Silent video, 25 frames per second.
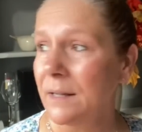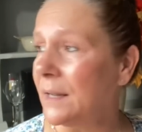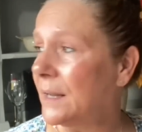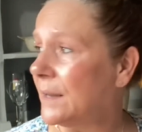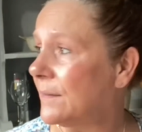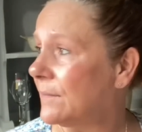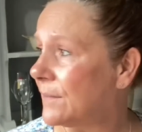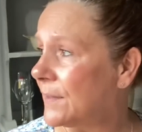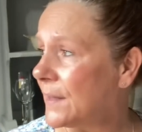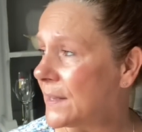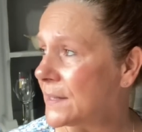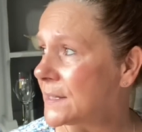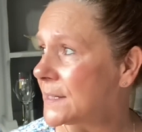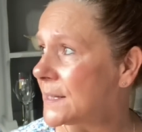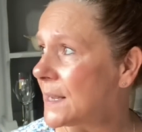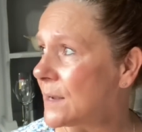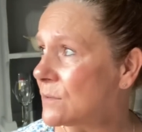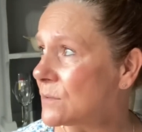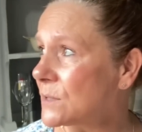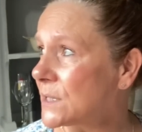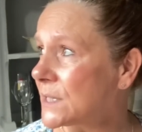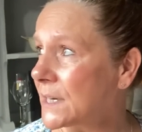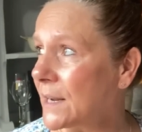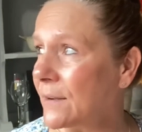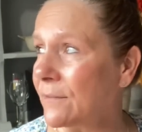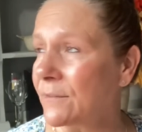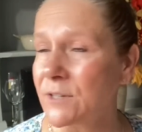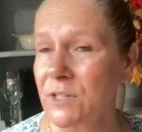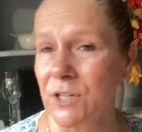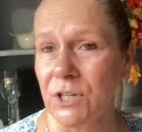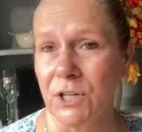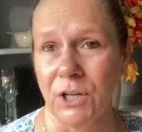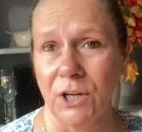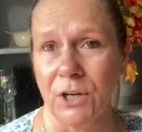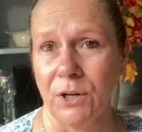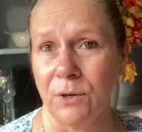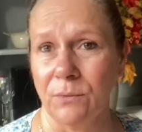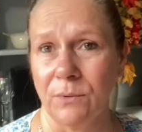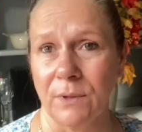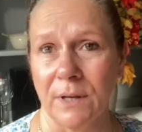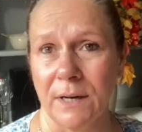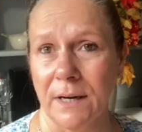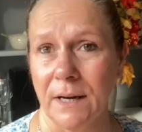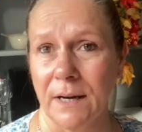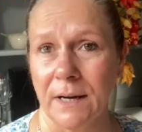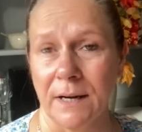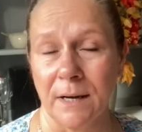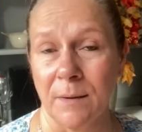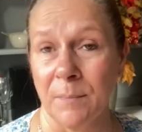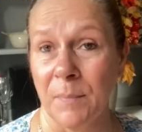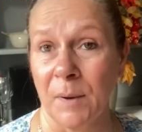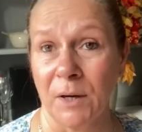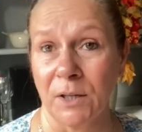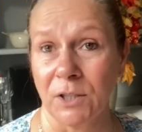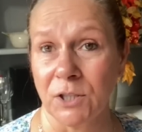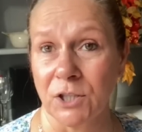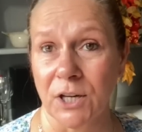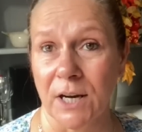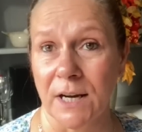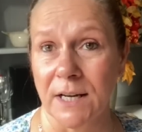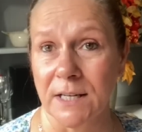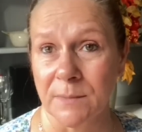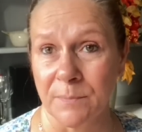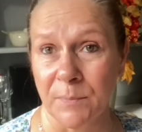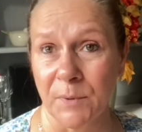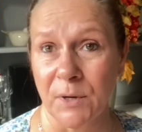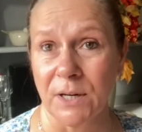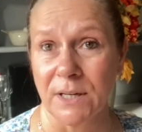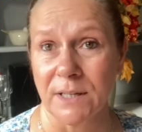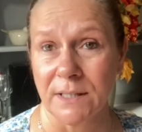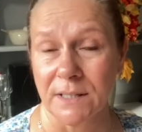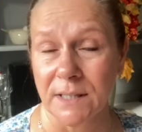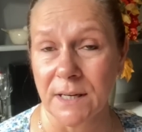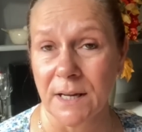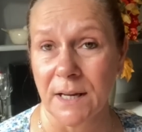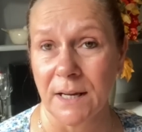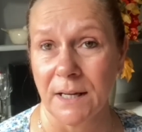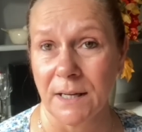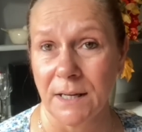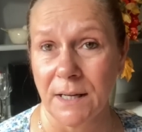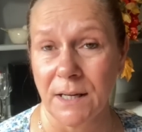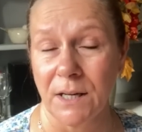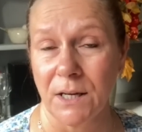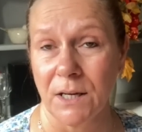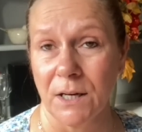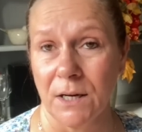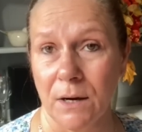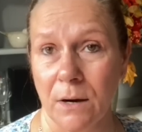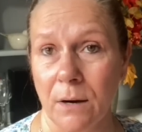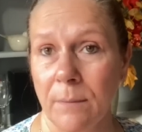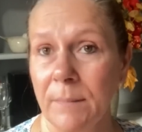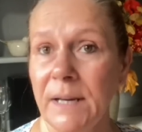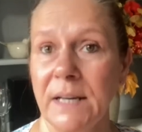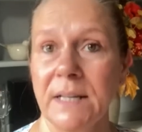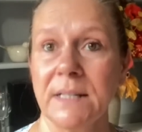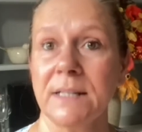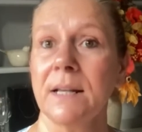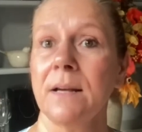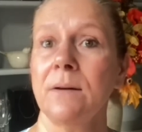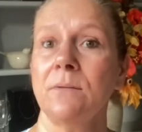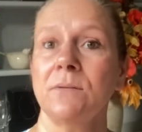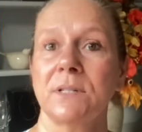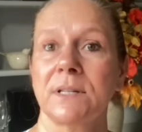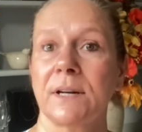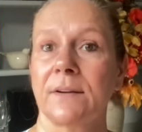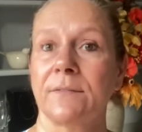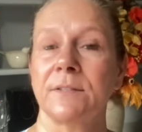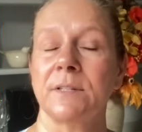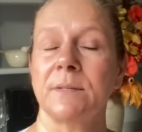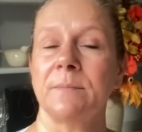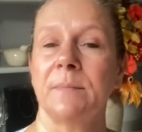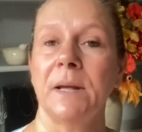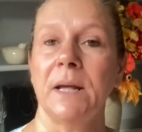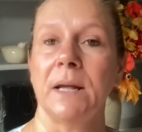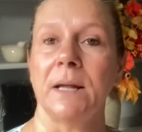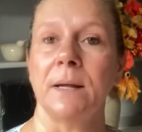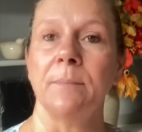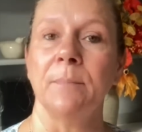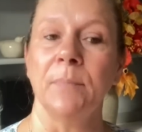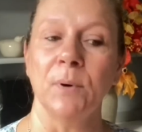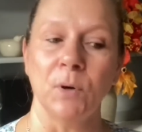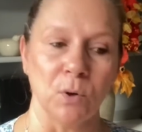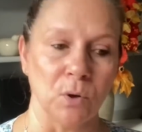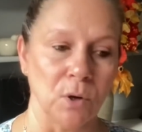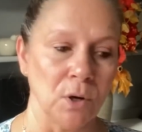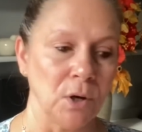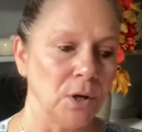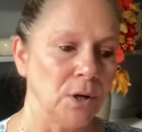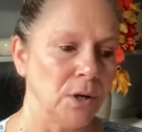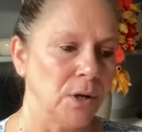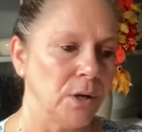if that sounds daft to you, then I apologise, but it you know, I mean, it sounds daft to me, but